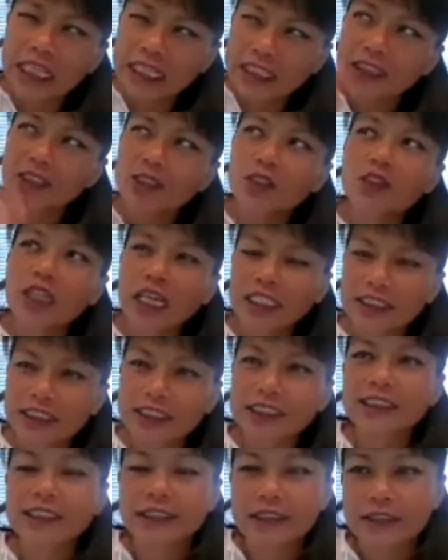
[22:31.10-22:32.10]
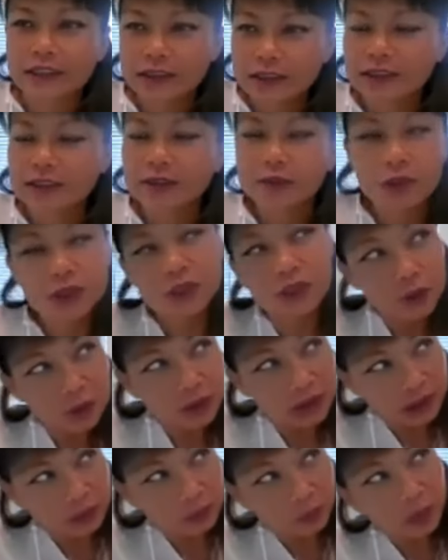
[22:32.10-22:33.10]
"Thanks, good idea, but you
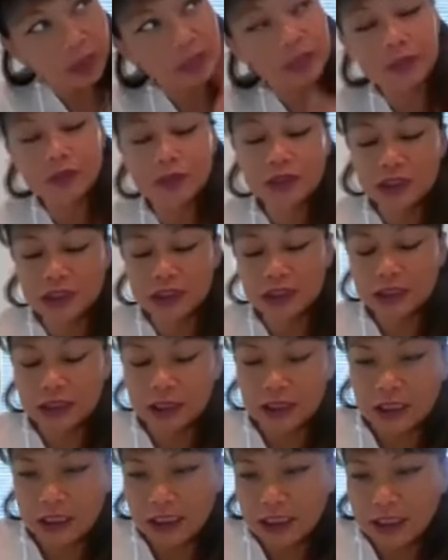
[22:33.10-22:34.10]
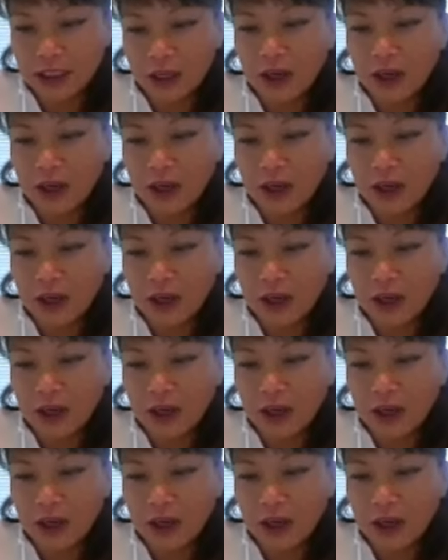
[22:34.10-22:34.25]
are somewhere else. Yeah.